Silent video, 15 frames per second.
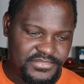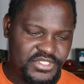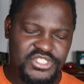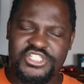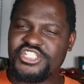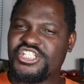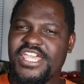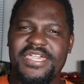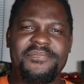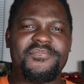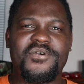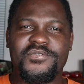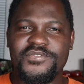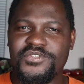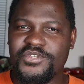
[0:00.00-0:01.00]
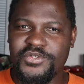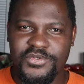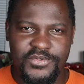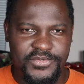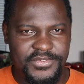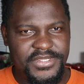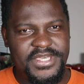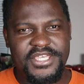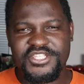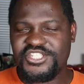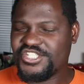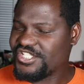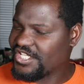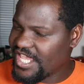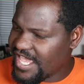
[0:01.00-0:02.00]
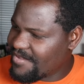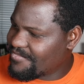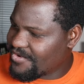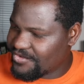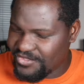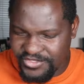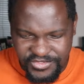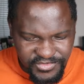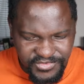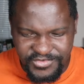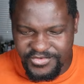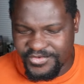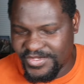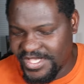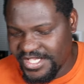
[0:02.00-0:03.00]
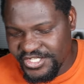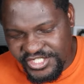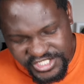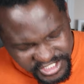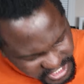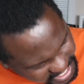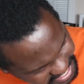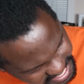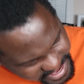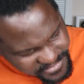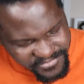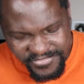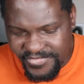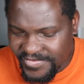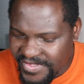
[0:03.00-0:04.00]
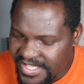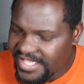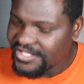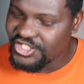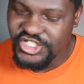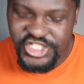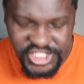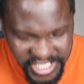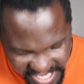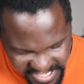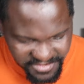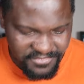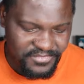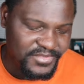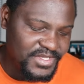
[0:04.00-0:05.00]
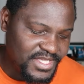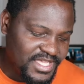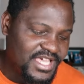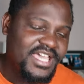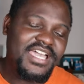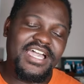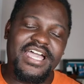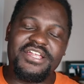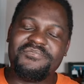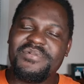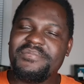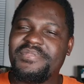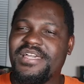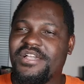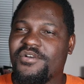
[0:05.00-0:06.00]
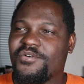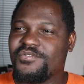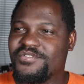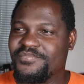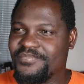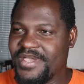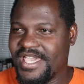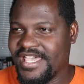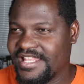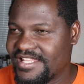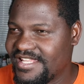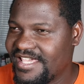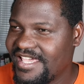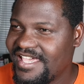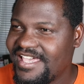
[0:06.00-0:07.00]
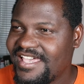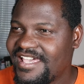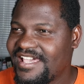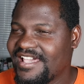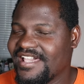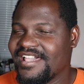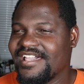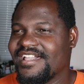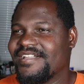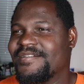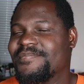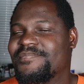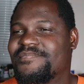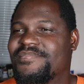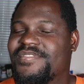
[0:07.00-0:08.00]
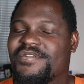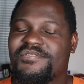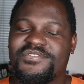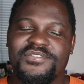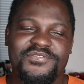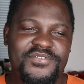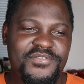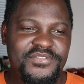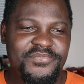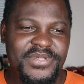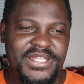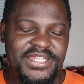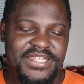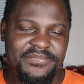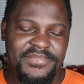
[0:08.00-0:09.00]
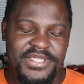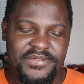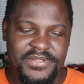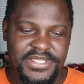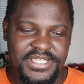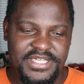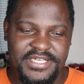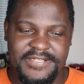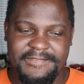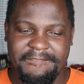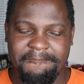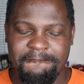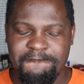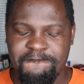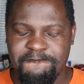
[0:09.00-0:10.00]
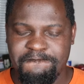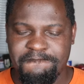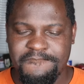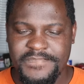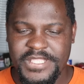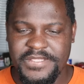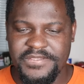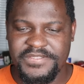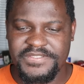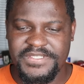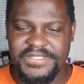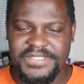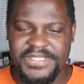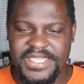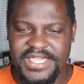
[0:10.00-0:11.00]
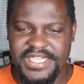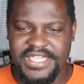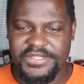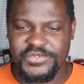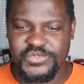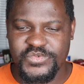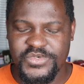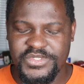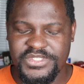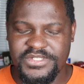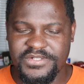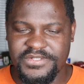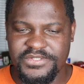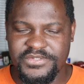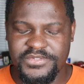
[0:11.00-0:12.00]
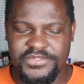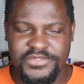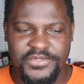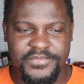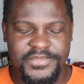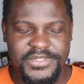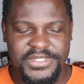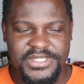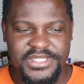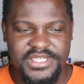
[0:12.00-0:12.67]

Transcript: Shame on you. Shame on you. Shame. Shame. I remember that old man. Um, there was an old man in America. There's this guy I was watching on YouTube